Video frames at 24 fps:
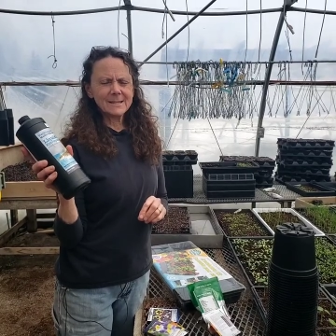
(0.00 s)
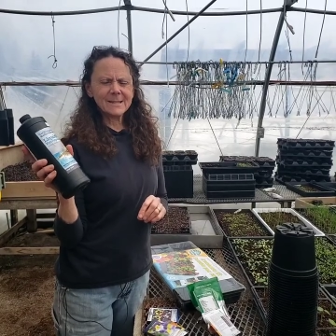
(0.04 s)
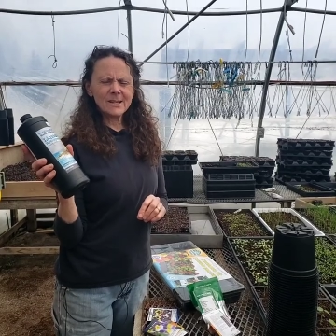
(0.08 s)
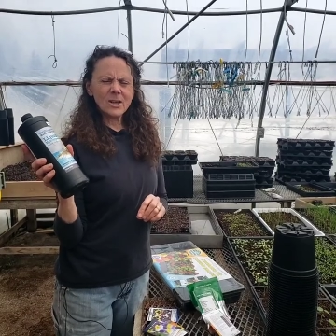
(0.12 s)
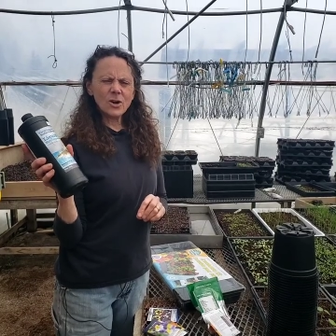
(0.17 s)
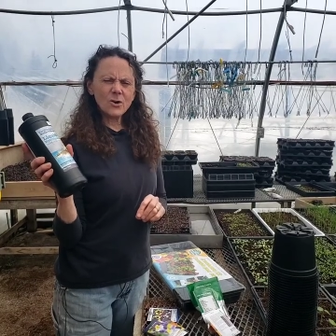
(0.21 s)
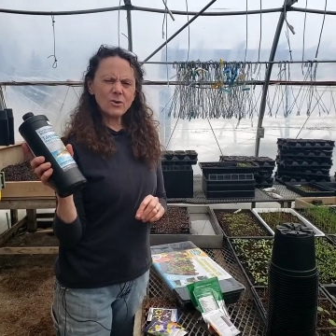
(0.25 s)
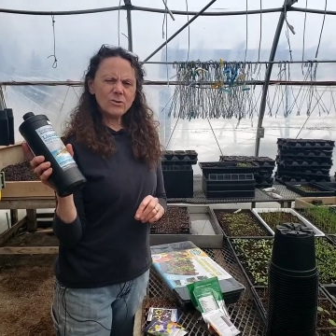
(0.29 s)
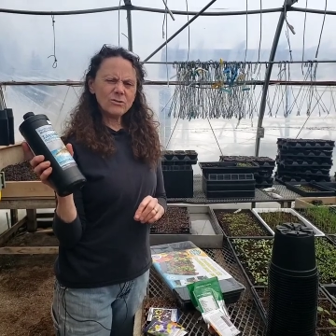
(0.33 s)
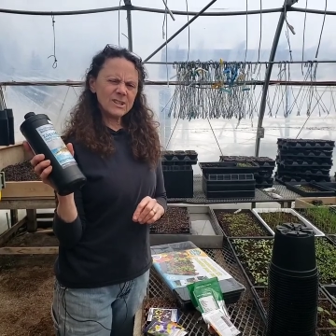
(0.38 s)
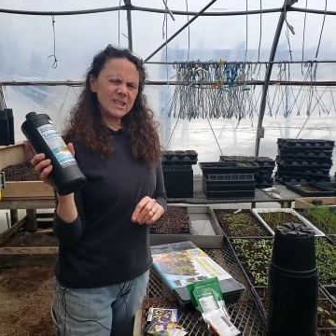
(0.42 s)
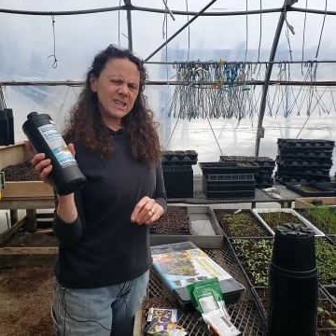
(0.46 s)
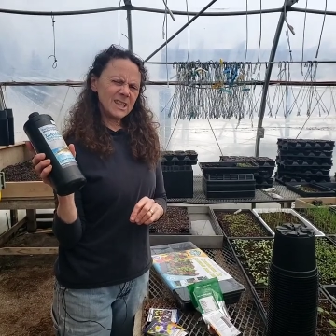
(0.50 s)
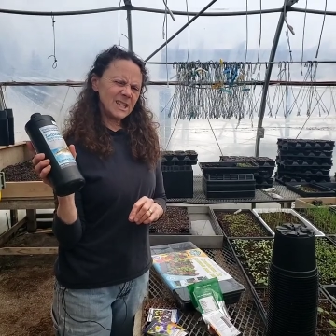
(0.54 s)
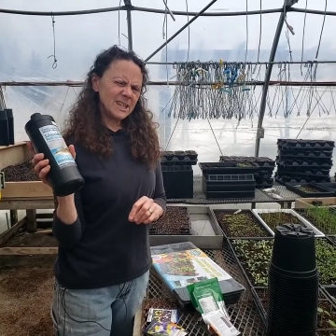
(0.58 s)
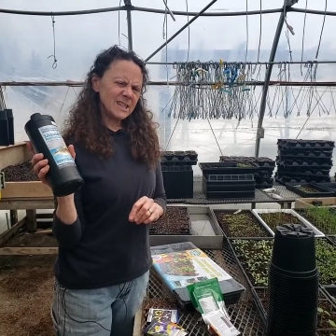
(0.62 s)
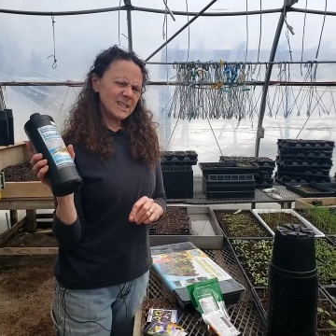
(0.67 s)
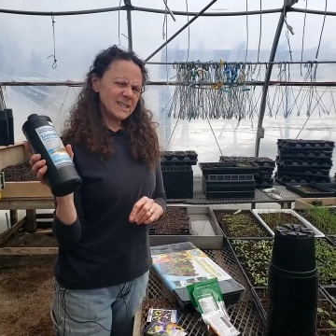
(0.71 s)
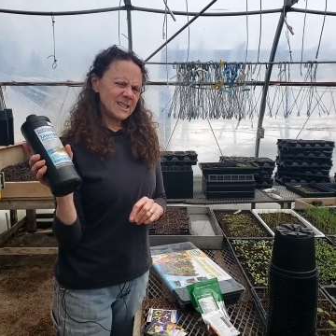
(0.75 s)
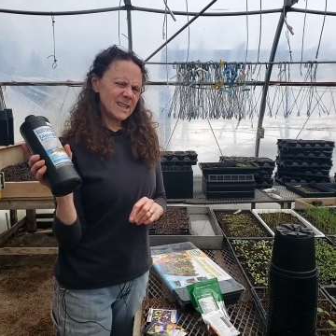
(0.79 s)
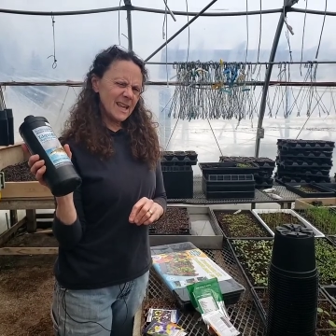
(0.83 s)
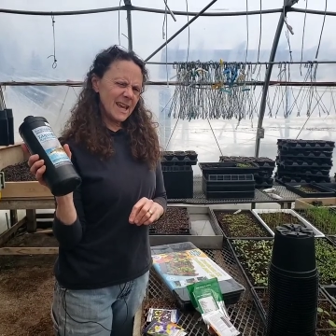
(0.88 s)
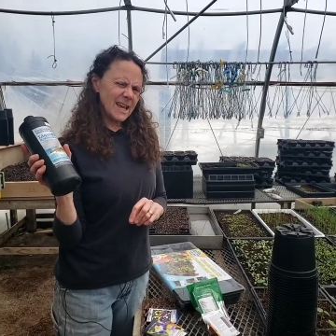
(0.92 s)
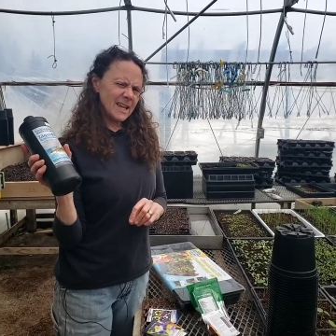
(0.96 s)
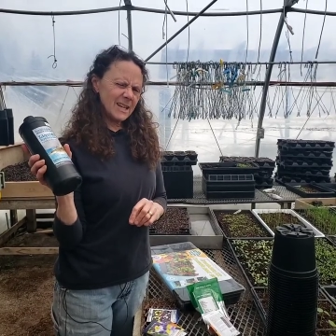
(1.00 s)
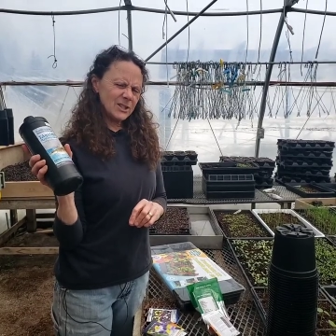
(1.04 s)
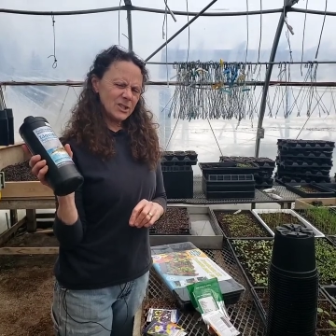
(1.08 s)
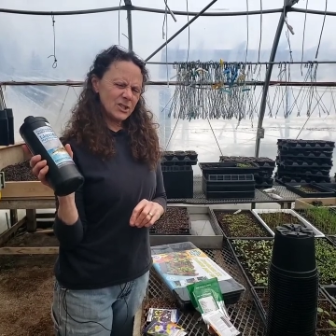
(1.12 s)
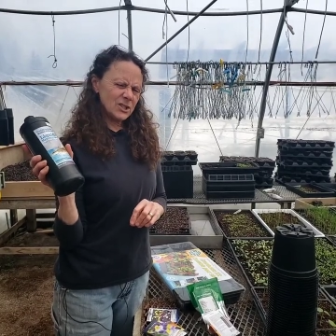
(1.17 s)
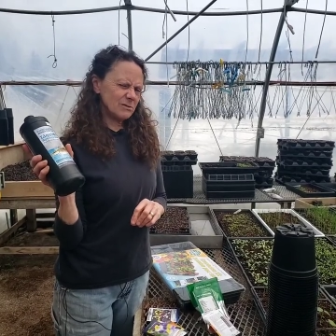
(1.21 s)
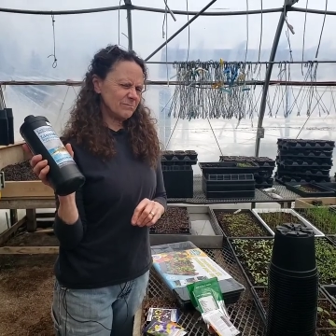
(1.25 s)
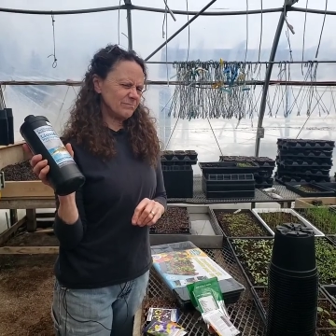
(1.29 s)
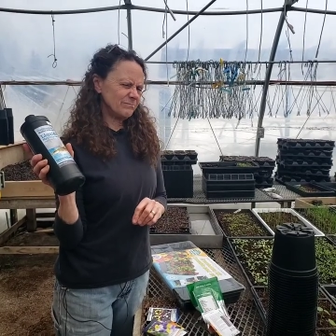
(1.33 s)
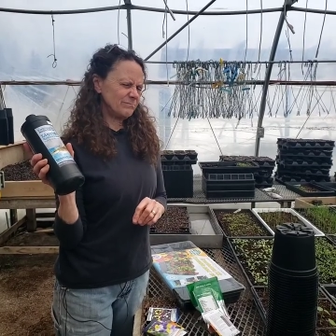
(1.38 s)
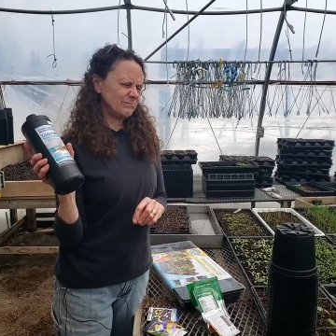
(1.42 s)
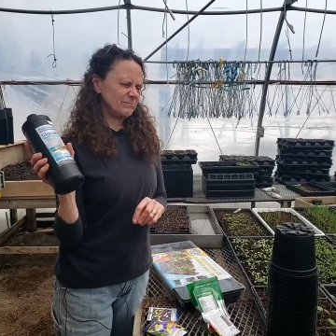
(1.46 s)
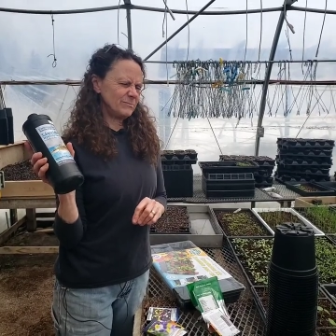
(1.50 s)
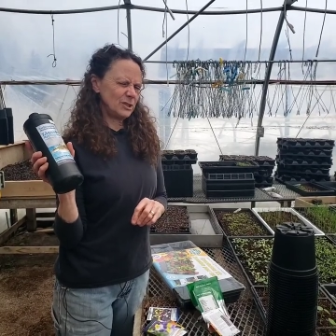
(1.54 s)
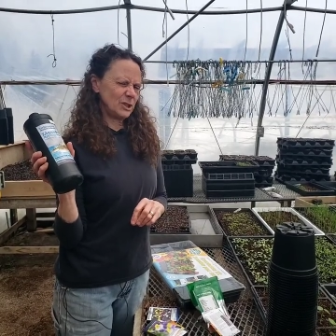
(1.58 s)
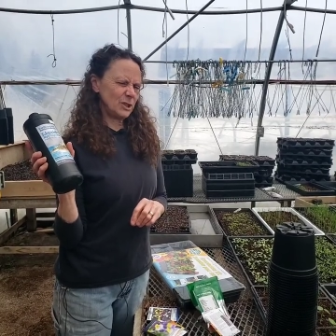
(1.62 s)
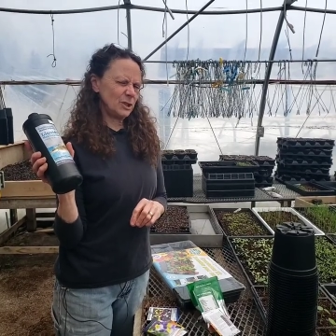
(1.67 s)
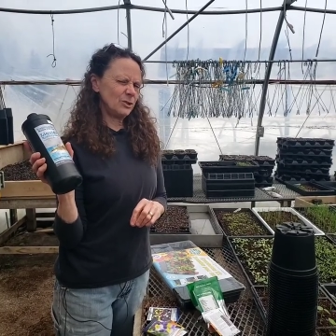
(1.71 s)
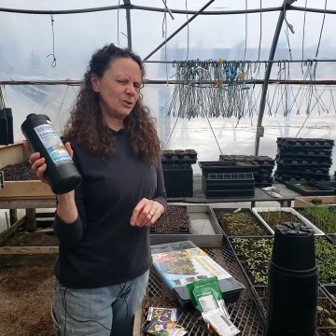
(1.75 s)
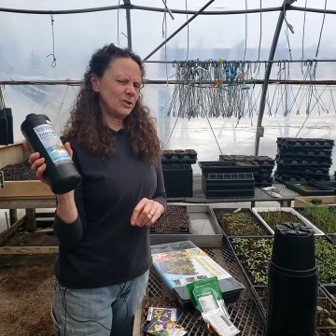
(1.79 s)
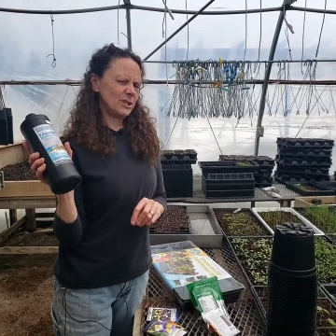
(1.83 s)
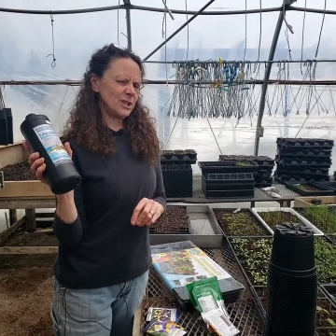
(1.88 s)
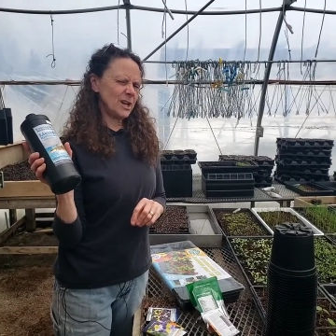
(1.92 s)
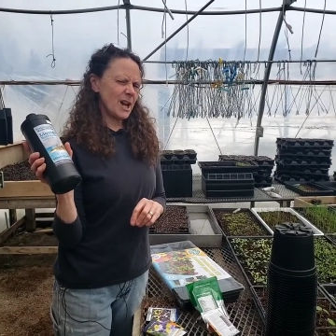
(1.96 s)
So kids age
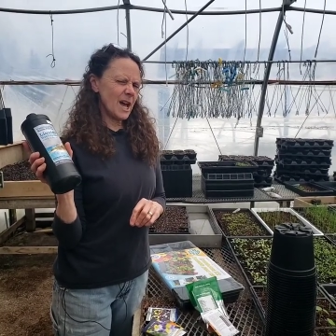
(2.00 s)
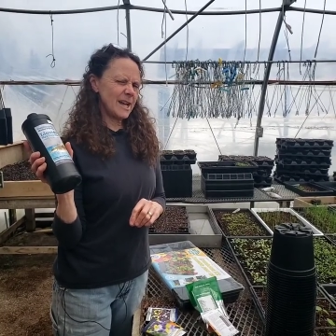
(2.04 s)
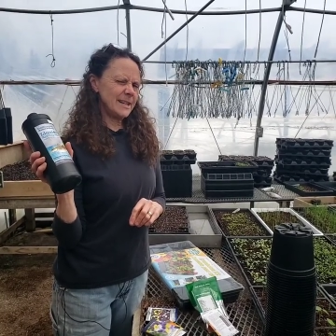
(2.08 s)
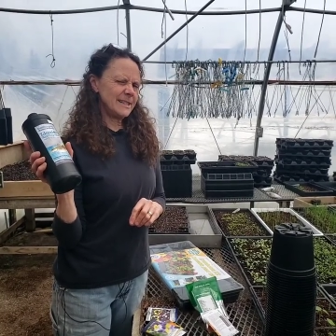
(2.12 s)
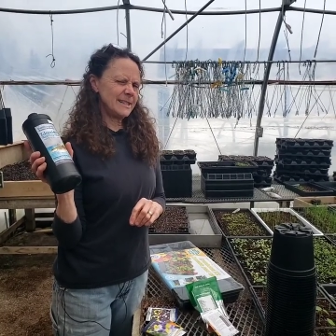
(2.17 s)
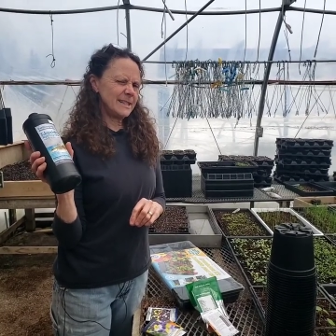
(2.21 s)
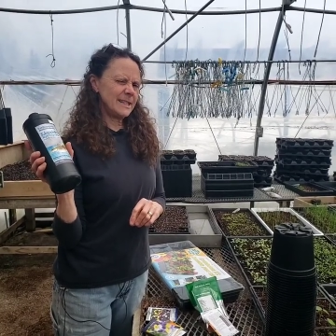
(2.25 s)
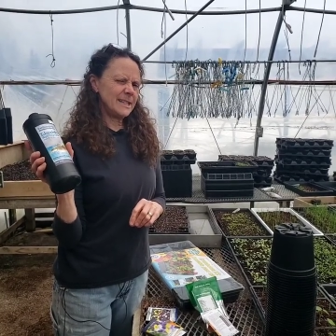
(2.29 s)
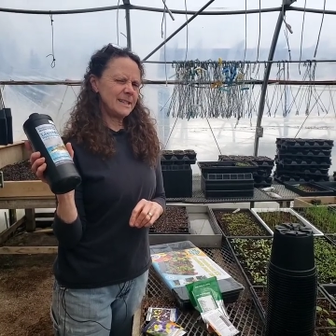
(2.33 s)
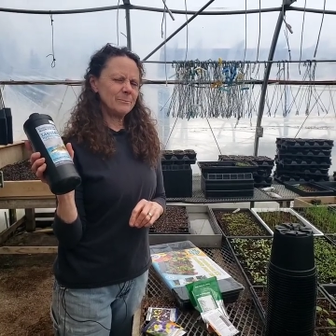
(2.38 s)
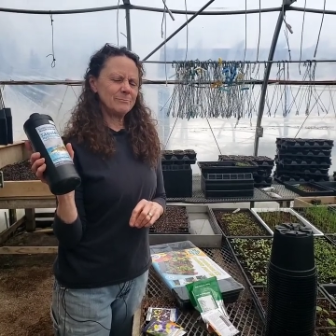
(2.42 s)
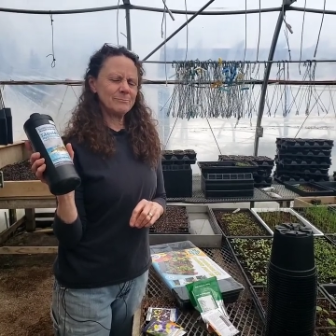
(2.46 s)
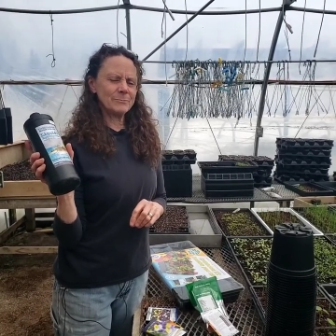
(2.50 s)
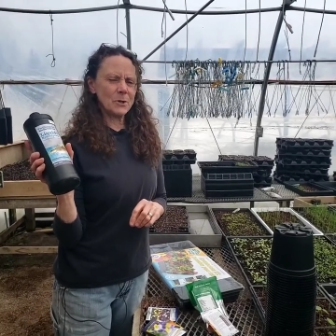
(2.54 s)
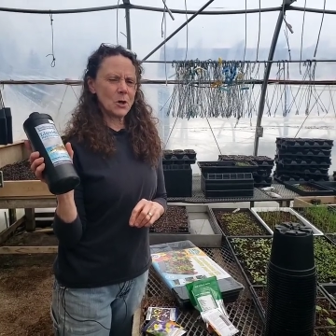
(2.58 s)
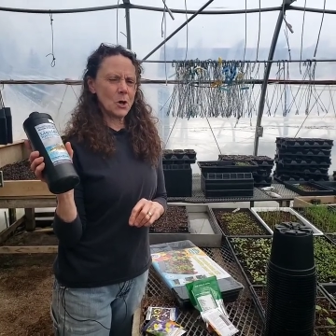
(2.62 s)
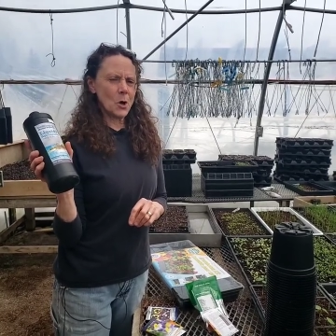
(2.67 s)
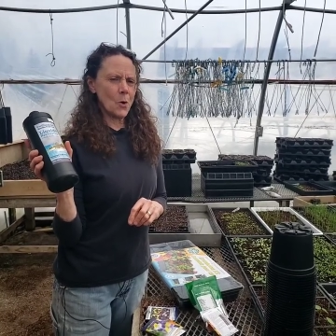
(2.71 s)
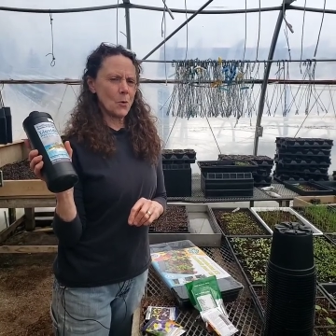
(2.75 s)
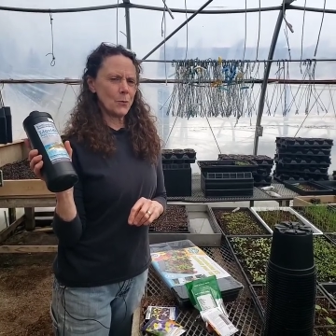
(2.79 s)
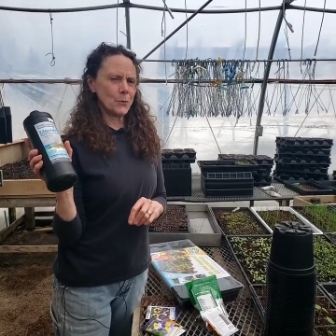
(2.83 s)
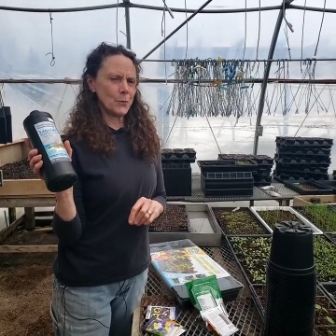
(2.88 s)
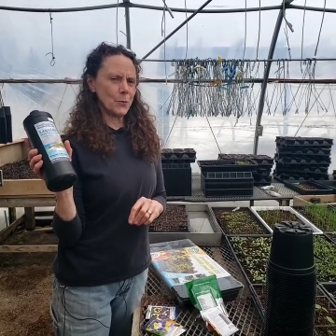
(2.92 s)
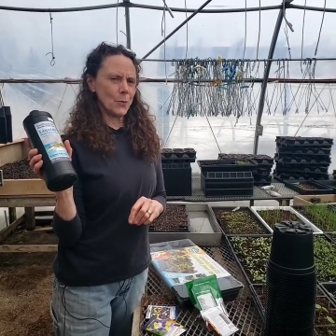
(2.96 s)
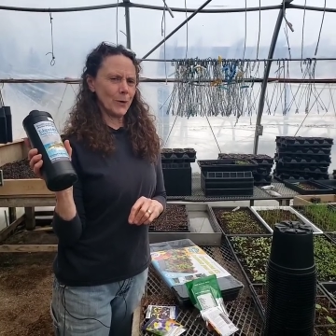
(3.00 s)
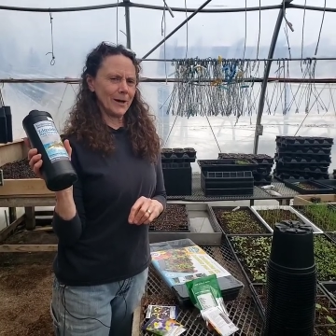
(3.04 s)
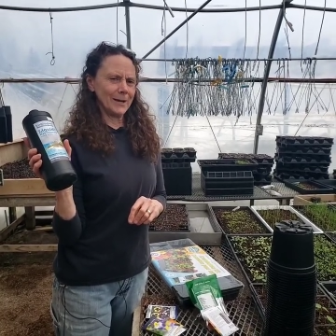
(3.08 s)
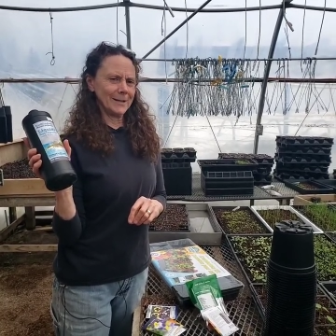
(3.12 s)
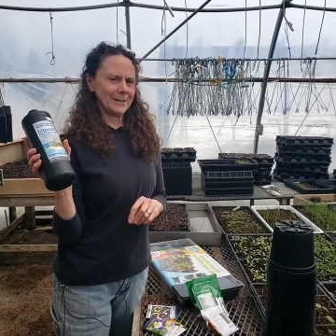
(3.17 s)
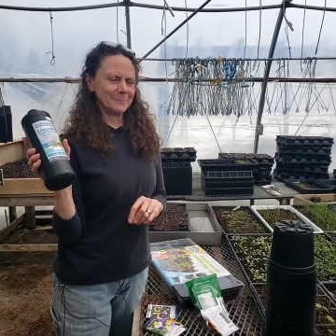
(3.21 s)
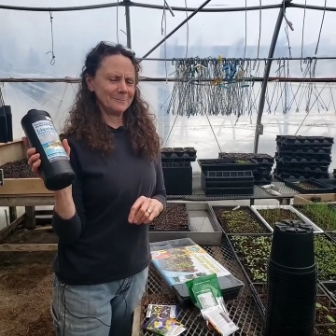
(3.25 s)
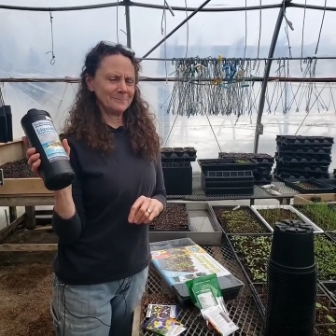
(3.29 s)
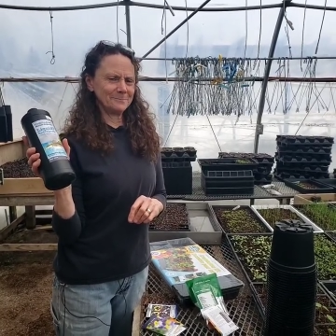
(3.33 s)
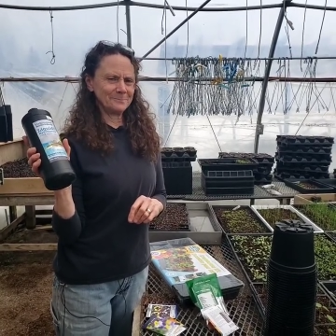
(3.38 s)
2 to 90, go for it.